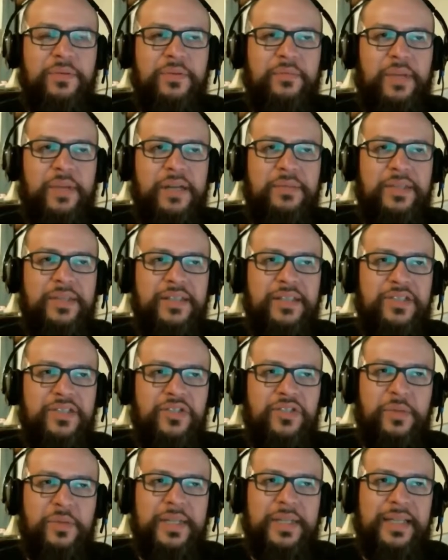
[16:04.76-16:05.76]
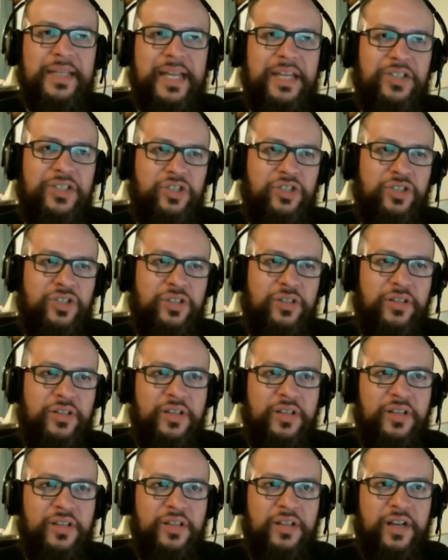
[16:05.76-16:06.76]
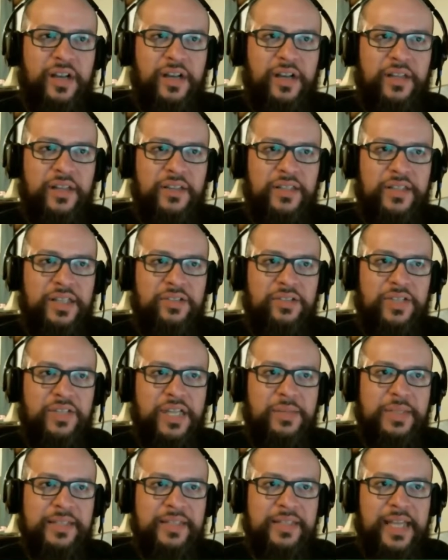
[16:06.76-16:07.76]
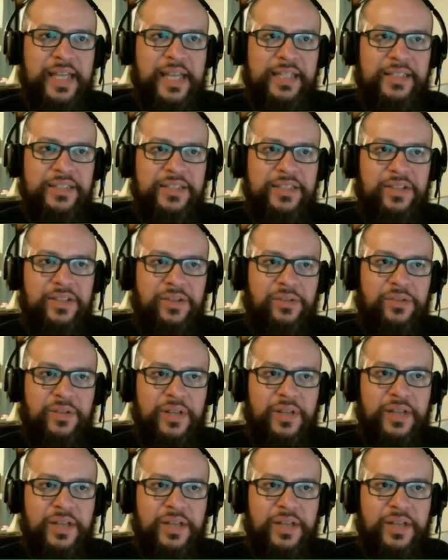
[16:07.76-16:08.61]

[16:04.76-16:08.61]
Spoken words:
might have been this year, maybe last year, this entertainment tax. So